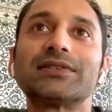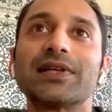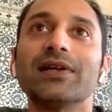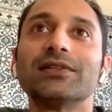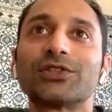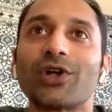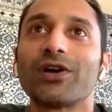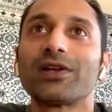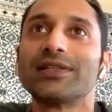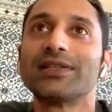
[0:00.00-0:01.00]
single
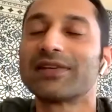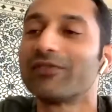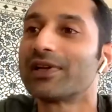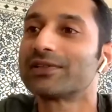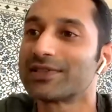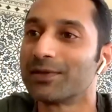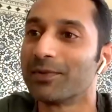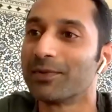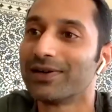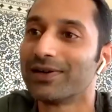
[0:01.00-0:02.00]
shot he's given in cinema.